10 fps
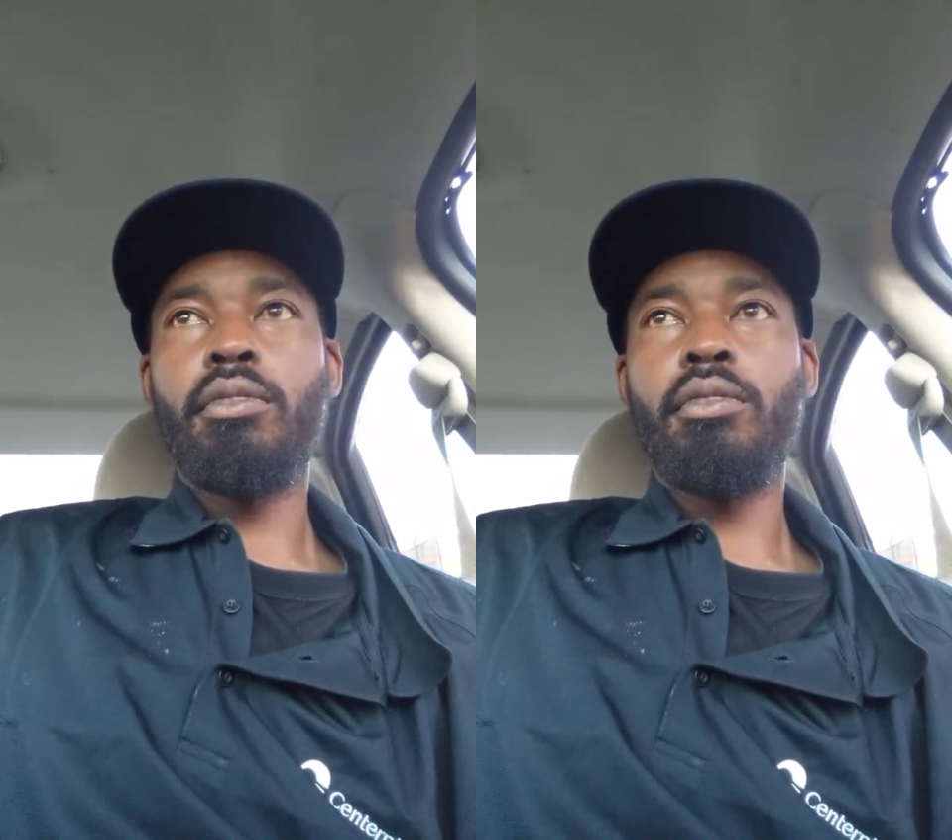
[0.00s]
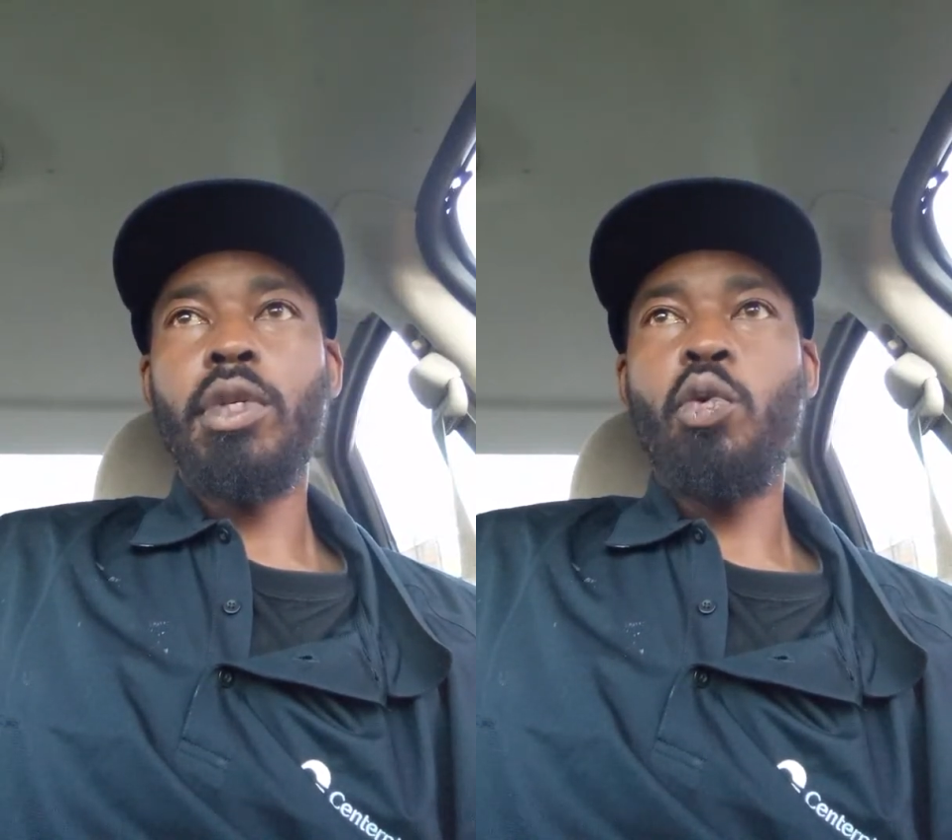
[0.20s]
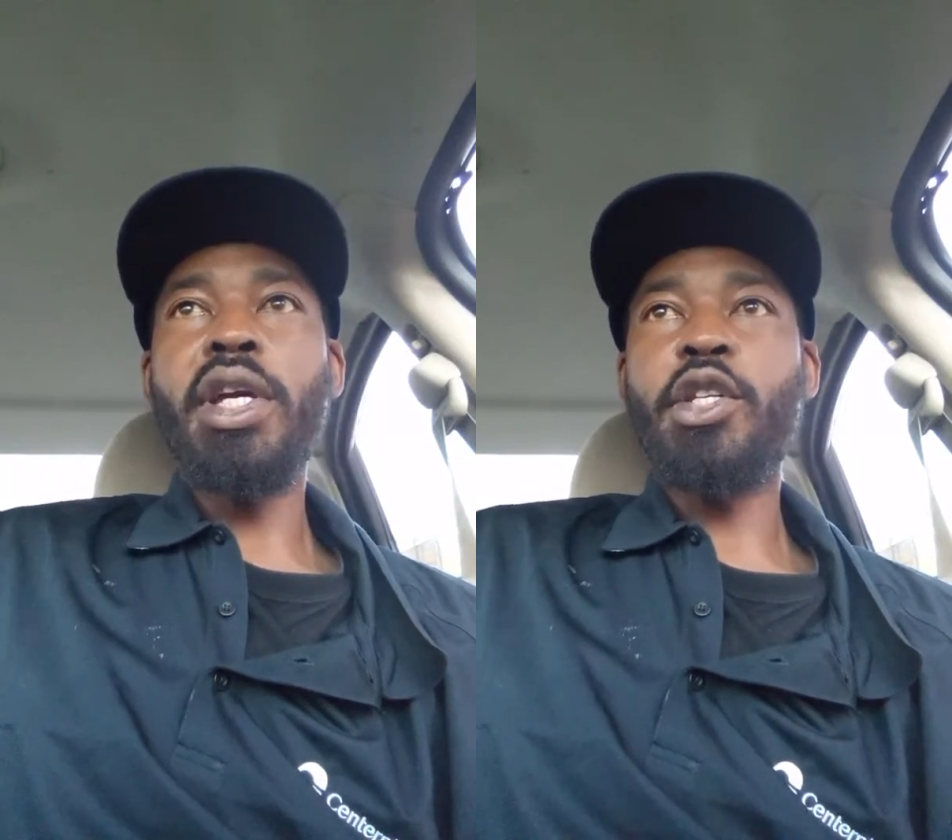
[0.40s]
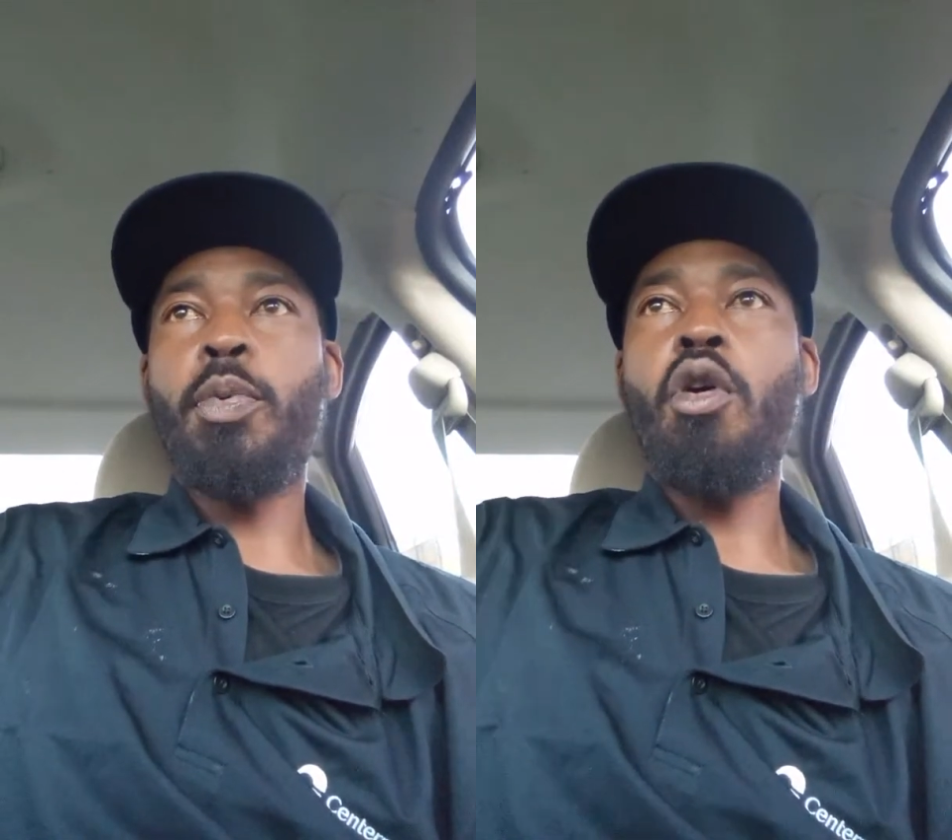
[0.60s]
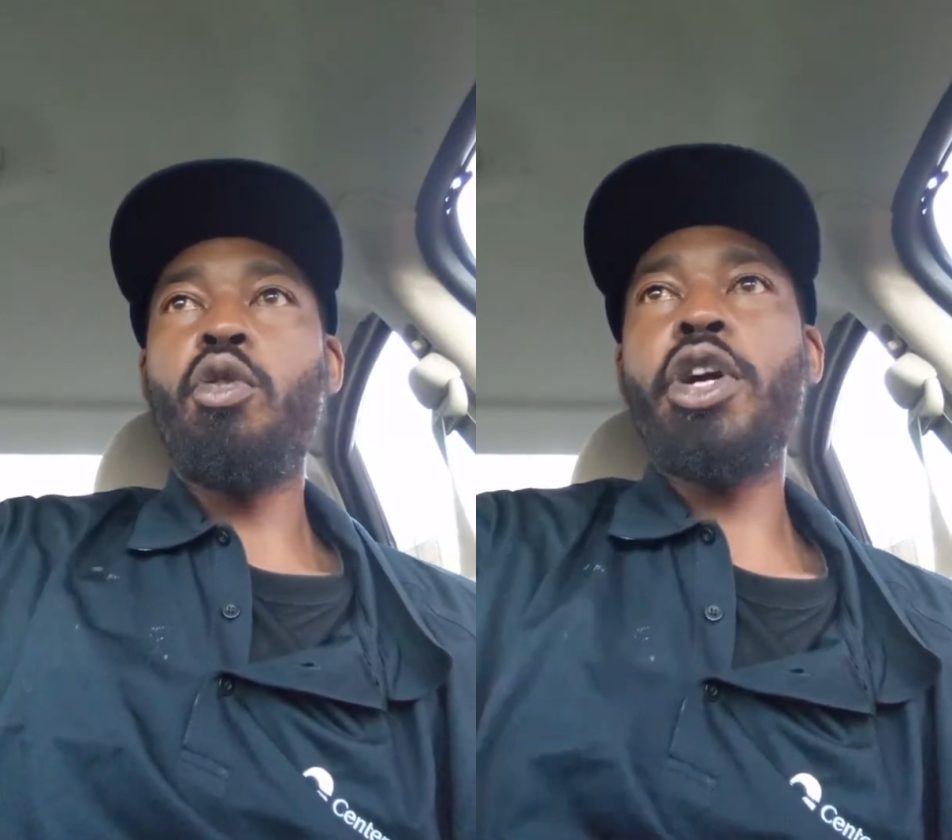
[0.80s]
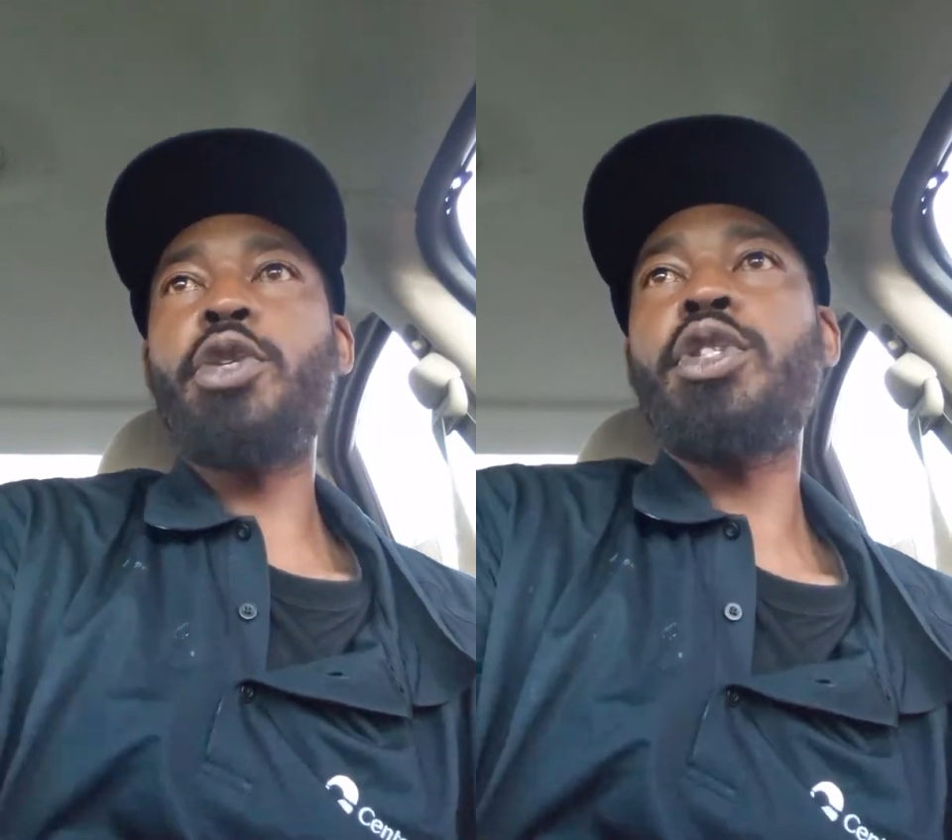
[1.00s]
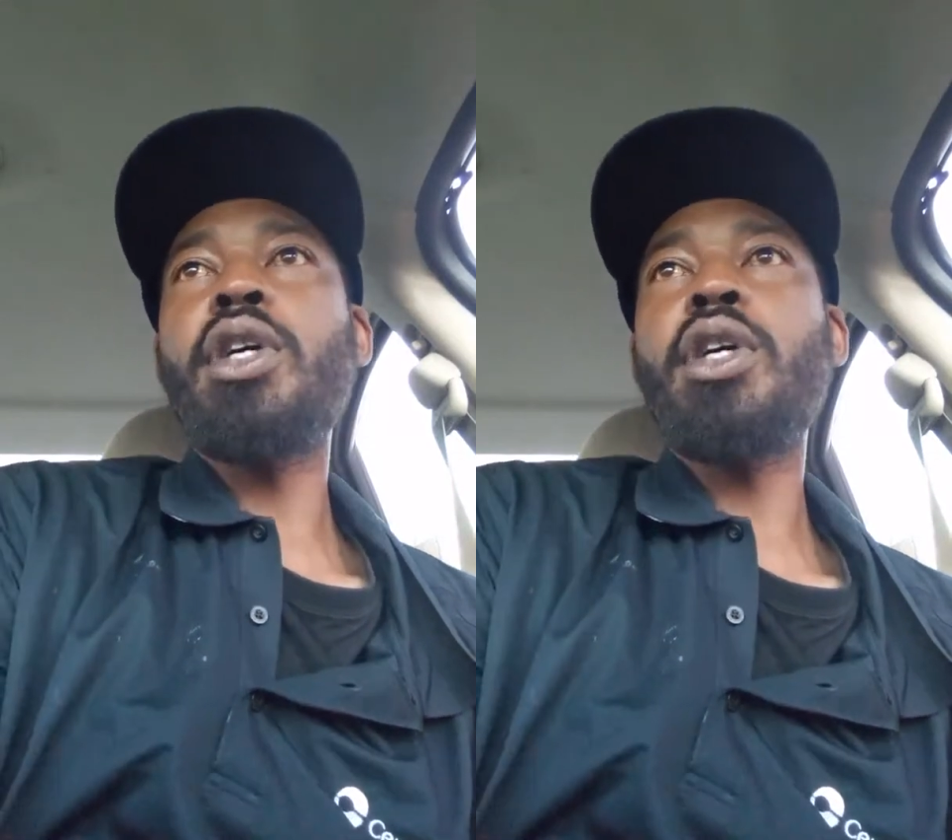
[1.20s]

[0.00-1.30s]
Regis Prograis was